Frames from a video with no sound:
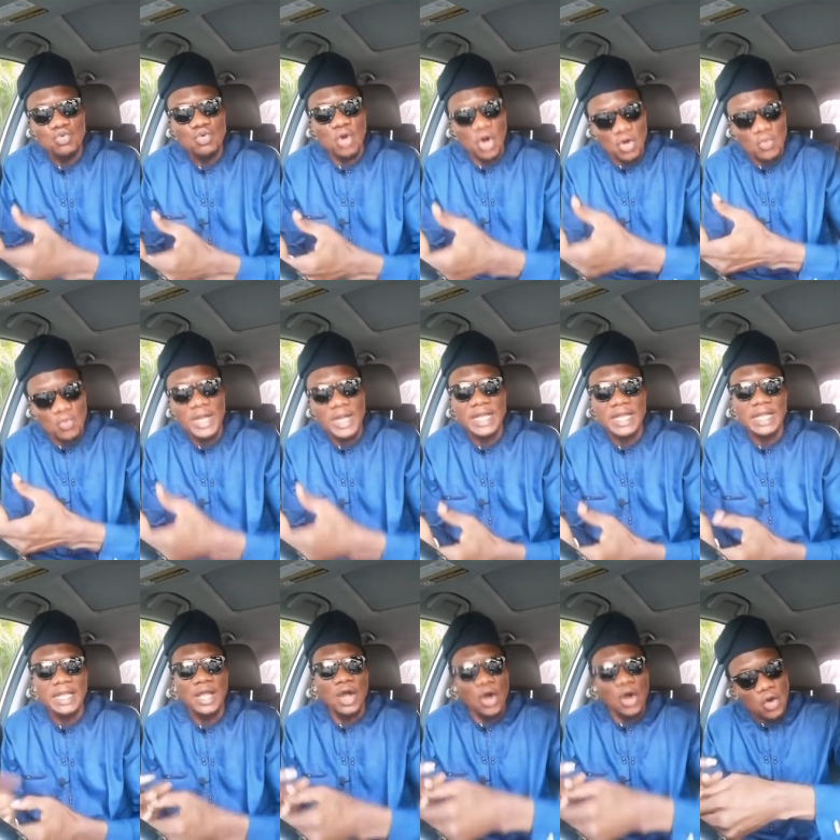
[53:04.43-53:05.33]
Owere,
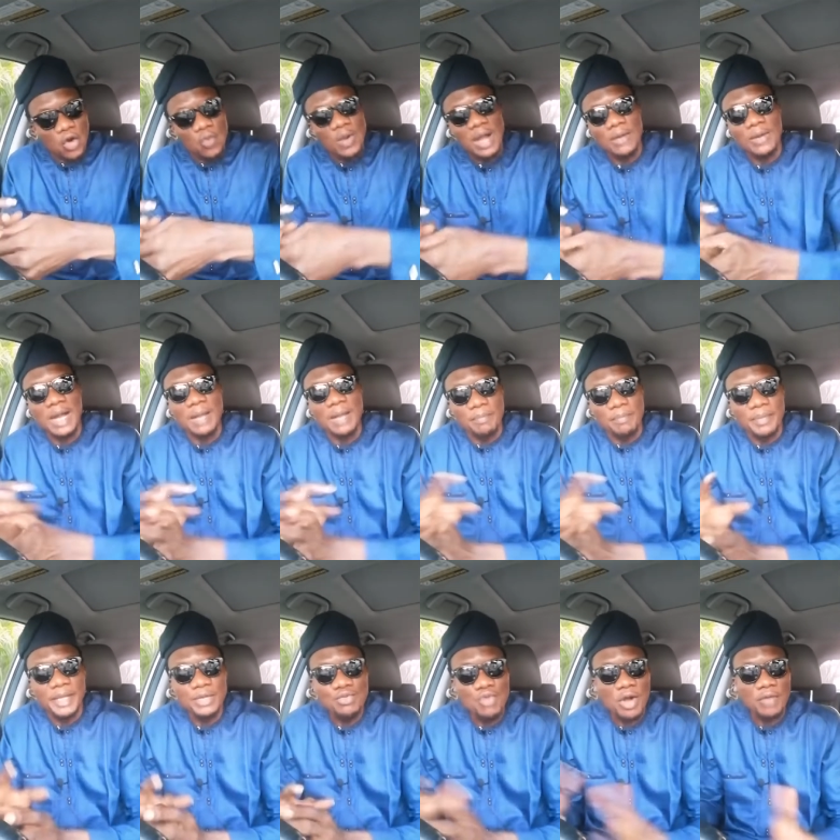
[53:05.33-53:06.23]
Owawa,
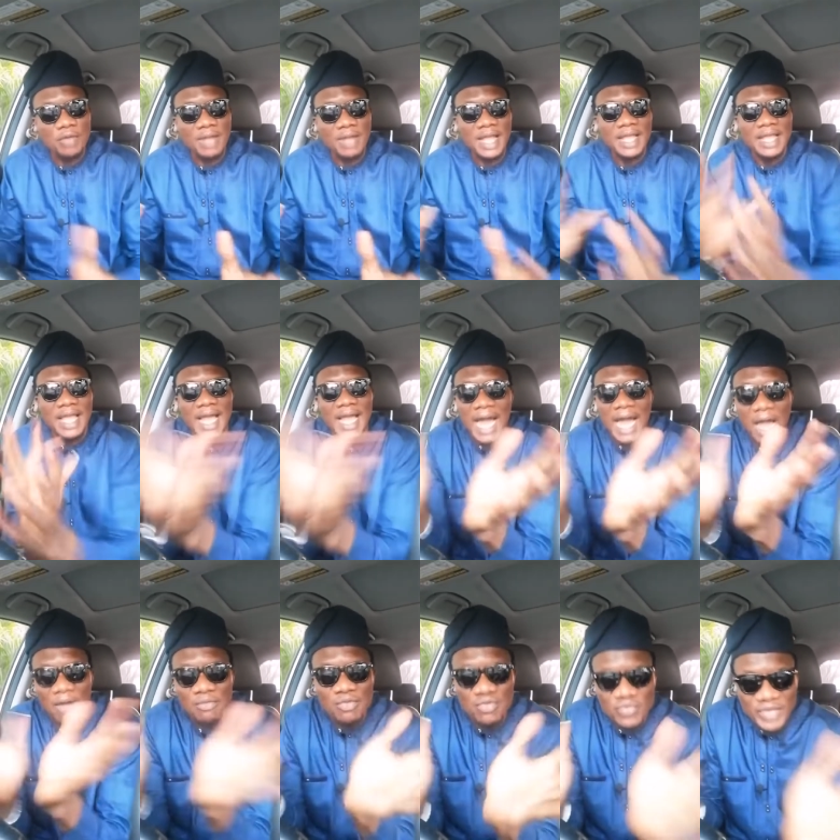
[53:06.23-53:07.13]
Beluope?
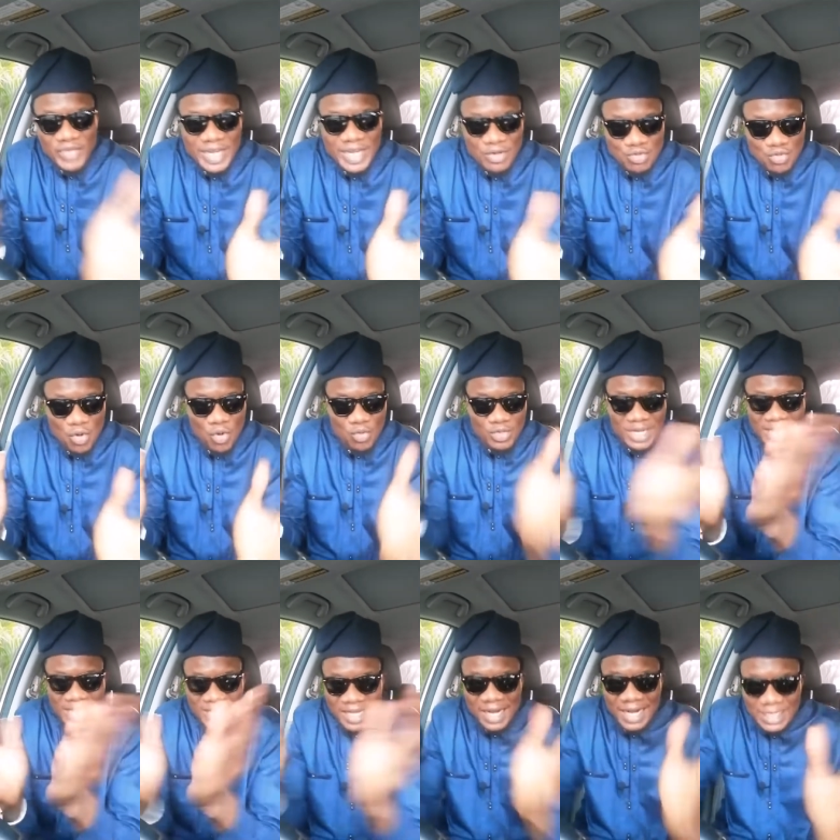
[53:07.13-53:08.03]
How do they know
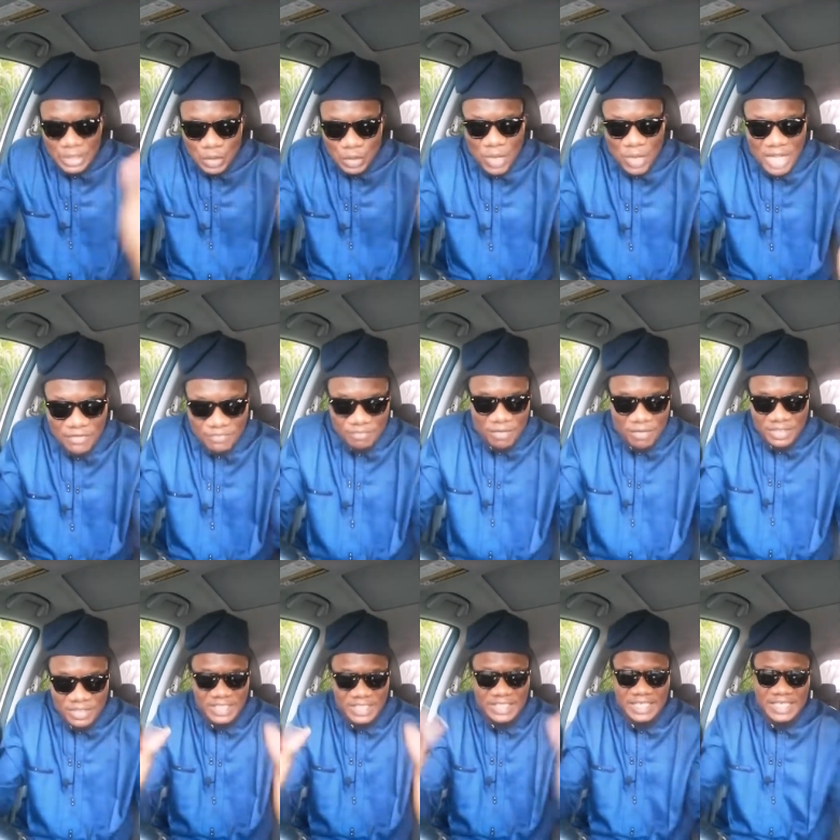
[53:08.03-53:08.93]
that there are 12
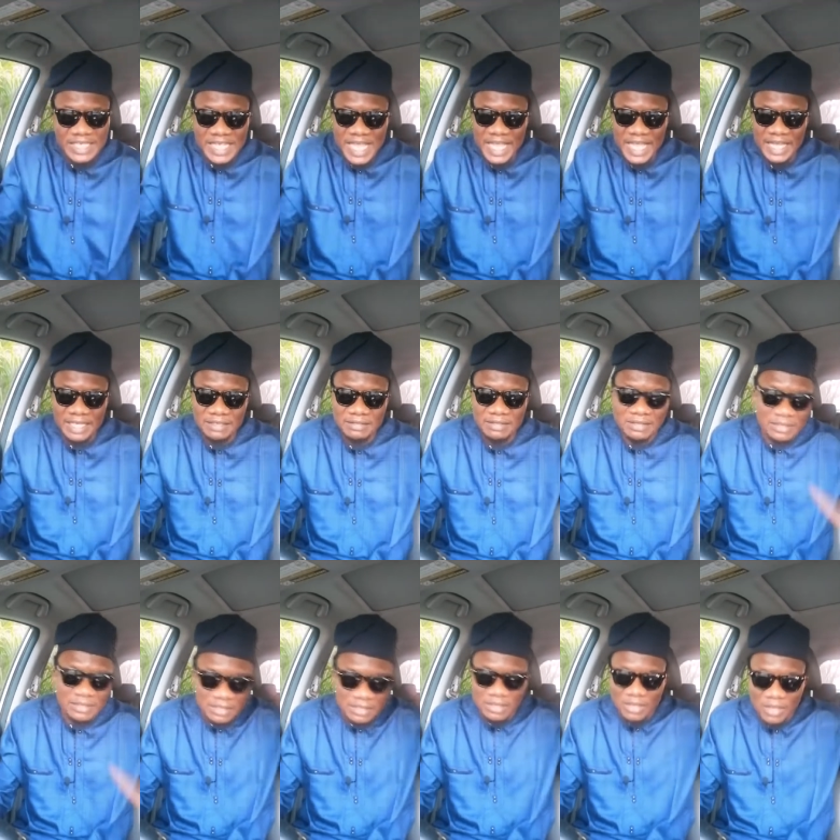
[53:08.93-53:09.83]
months in a year?
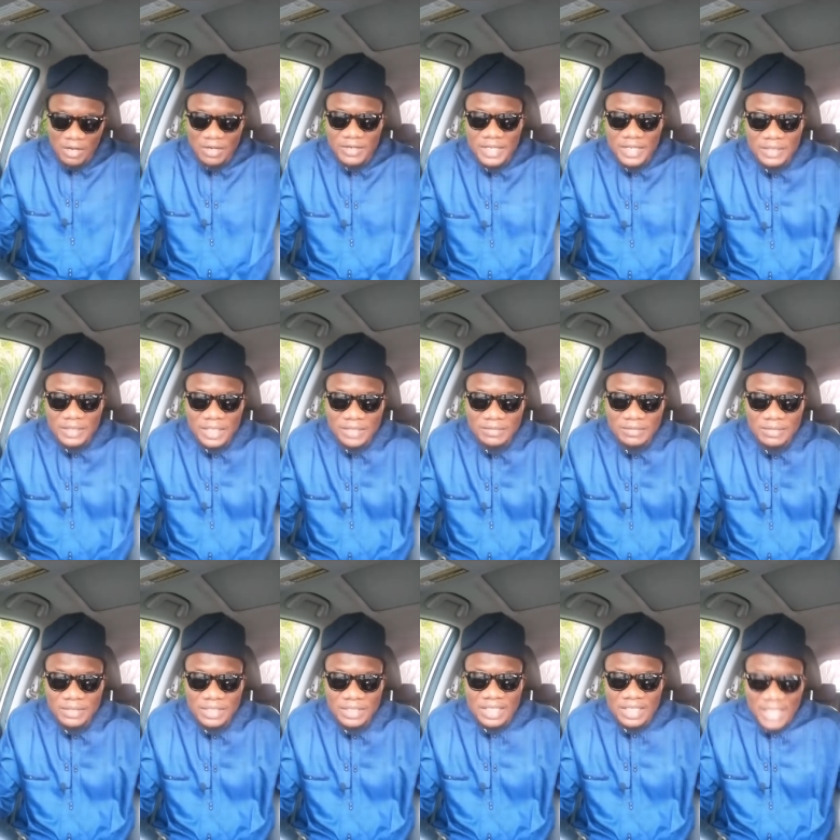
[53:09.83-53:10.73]
Oh, yeah.
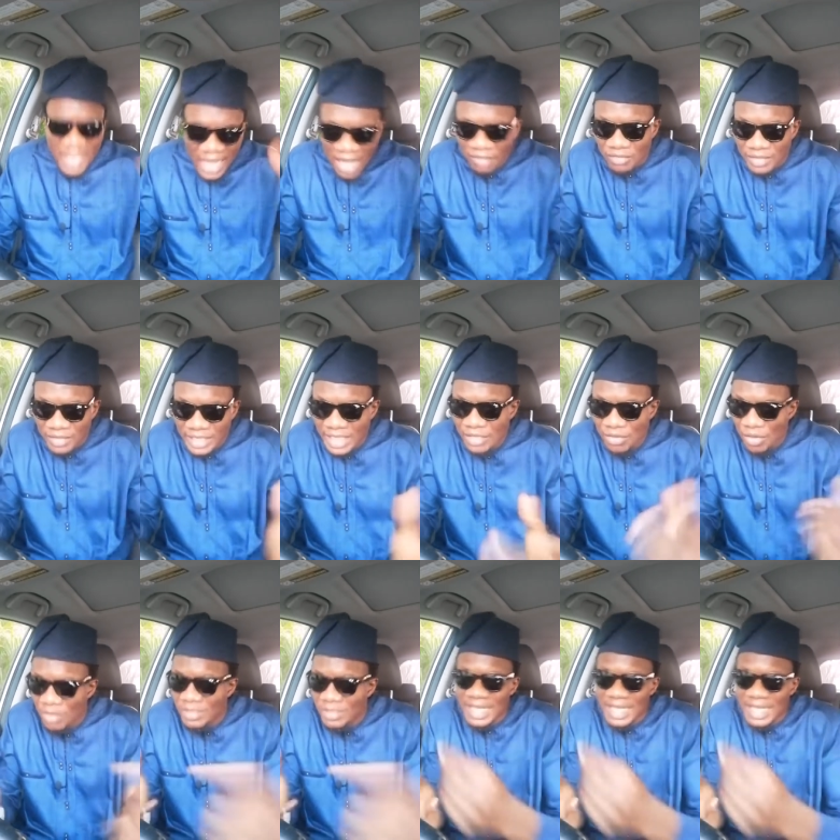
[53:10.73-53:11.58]
How do they know that